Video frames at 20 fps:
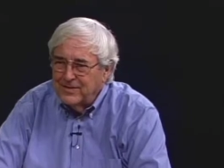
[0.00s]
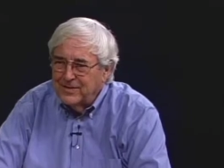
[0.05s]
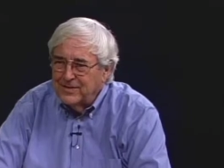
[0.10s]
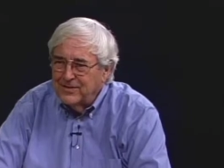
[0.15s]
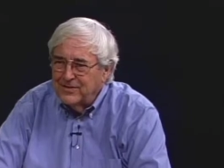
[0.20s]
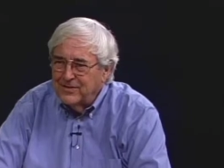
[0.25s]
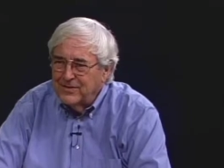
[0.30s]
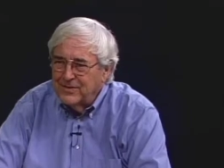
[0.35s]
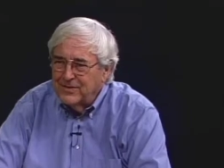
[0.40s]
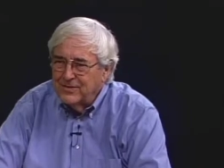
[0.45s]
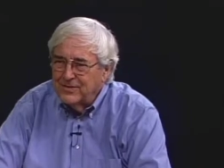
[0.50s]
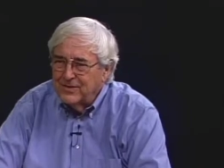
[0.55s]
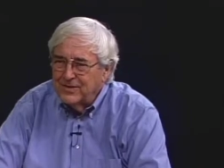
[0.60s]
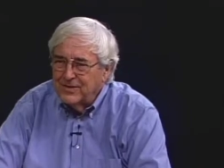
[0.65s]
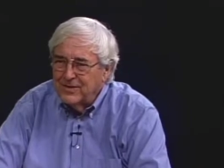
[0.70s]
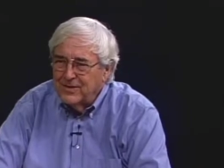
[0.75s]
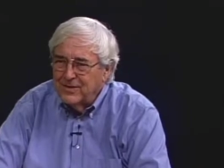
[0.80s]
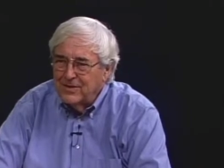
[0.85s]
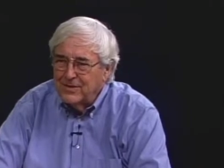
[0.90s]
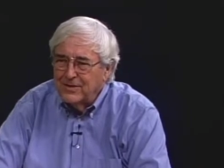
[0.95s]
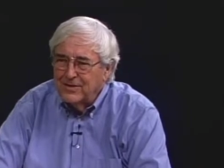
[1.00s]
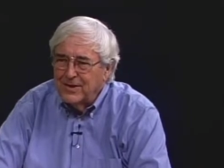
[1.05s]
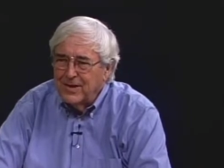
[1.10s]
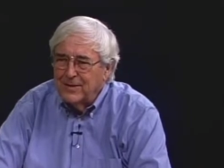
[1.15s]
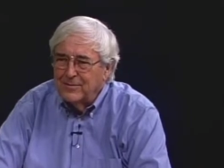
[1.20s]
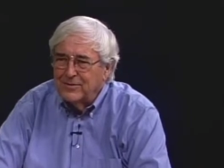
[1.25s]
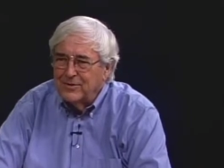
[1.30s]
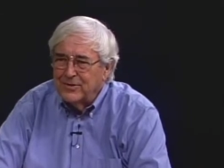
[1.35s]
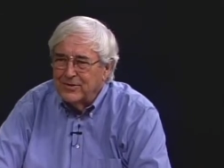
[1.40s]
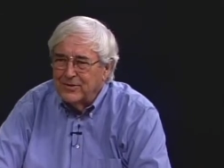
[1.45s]
And she's a longtime
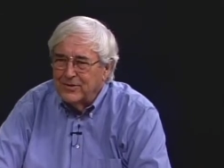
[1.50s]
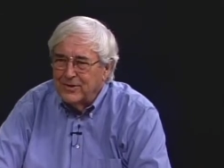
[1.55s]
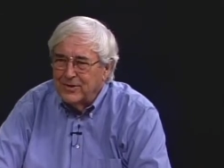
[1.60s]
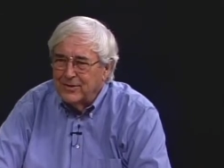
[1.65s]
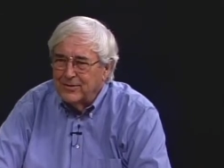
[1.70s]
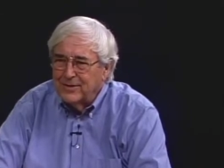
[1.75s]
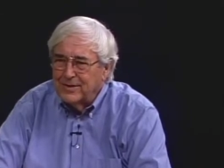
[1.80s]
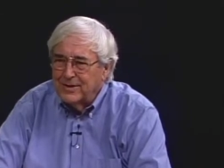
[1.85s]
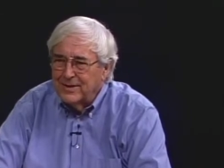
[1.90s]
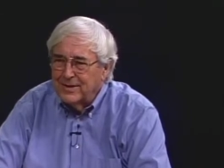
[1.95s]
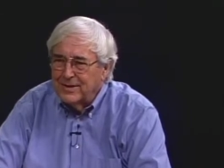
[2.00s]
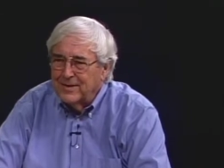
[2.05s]
Chautauqua kid.